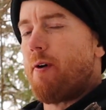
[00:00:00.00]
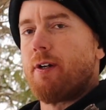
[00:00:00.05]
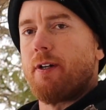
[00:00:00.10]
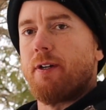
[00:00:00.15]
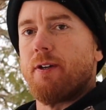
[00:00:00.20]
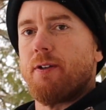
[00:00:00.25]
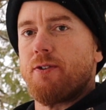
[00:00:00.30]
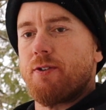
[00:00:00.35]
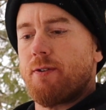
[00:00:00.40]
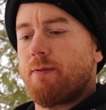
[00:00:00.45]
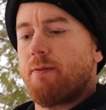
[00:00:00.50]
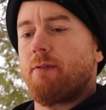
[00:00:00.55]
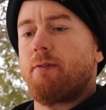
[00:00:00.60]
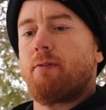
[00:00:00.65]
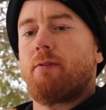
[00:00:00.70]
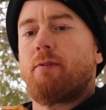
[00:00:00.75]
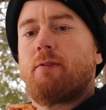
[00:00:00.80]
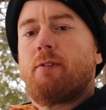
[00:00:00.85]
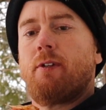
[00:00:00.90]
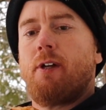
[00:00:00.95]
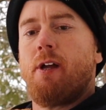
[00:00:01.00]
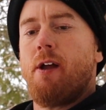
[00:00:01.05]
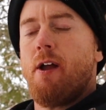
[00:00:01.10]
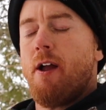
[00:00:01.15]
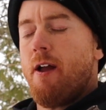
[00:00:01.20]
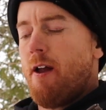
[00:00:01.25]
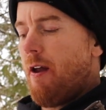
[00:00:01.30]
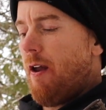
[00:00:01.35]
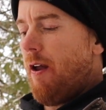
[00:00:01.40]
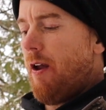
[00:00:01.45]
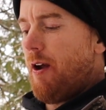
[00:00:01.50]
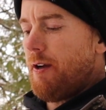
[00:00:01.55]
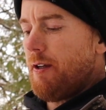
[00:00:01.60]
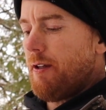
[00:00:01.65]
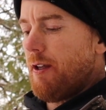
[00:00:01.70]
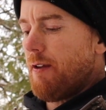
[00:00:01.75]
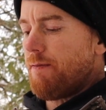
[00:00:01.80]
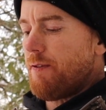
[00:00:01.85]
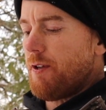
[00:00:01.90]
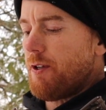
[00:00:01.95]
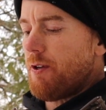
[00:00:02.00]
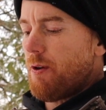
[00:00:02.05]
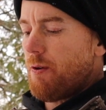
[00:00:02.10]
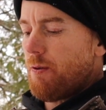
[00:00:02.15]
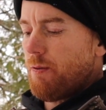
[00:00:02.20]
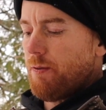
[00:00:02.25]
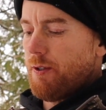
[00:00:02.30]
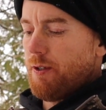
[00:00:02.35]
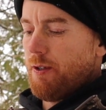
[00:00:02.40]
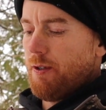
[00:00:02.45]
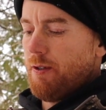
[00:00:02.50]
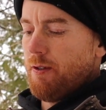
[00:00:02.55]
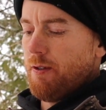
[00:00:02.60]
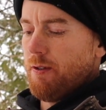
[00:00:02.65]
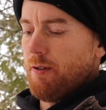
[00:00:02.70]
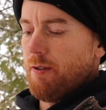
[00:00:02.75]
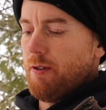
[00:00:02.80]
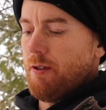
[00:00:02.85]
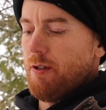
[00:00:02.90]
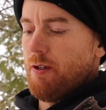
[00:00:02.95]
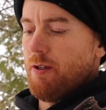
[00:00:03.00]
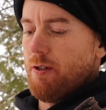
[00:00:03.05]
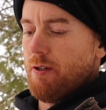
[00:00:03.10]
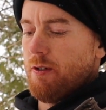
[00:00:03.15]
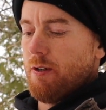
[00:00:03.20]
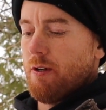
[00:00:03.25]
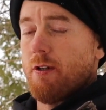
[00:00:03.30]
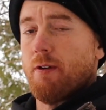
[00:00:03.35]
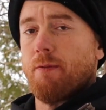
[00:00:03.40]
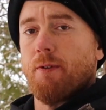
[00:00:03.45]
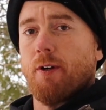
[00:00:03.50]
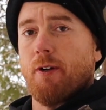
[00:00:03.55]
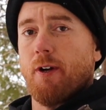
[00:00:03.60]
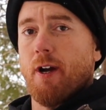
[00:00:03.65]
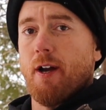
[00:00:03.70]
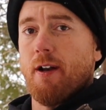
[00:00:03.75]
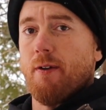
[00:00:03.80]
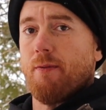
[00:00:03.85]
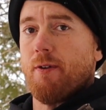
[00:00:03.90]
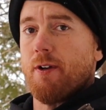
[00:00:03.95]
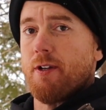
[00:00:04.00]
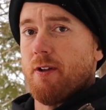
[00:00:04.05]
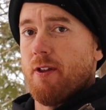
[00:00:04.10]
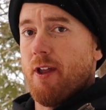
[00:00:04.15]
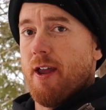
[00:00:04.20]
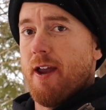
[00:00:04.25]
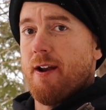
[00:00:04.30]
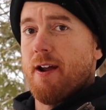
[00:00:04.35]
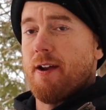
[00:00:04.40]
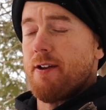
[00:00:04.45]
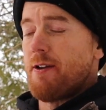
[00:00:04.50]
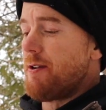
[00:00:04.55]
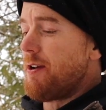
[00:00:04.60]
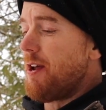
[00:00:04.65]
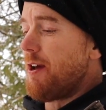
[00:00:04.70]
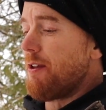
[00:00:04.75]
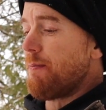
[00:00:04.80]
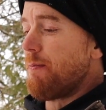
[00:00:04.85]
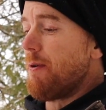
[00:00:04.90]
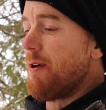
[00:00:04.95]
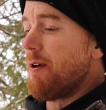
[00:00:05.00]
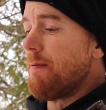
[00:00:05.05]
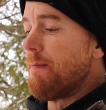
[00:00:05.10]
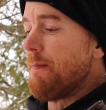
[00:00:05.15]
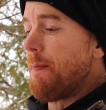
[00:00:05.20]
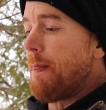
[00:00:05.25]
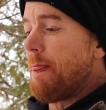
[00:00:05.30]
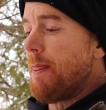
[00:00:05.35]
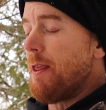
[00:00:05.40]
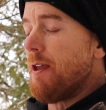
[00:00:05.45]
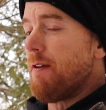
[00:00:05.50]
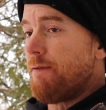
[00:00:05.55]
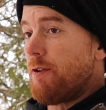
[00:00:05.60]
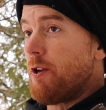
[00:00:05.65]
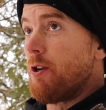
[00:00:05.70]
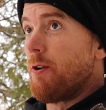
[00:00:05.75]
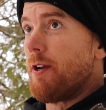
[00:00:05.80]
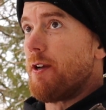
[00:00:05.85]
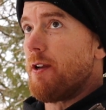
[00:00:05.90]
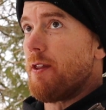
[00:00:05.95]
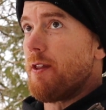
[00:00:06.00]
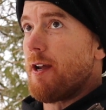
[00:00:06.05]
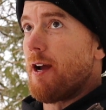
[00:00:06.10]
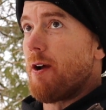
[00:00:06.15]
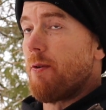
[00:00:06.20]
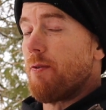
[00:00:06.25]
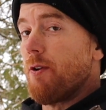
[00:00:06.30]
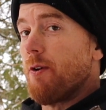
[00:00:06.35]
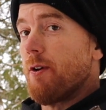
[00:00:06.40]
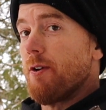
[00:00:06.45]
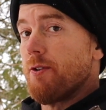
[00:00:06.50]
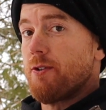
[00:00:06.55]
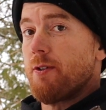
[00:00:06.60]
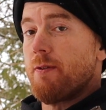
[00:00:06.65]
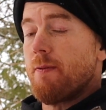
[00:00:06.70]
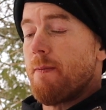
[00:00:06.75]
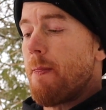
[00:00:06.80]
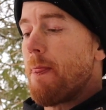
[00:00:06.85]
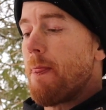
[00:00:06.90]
Because if you don't, you're going to regret it when you're laying on your deathbed if you're into the outdoors.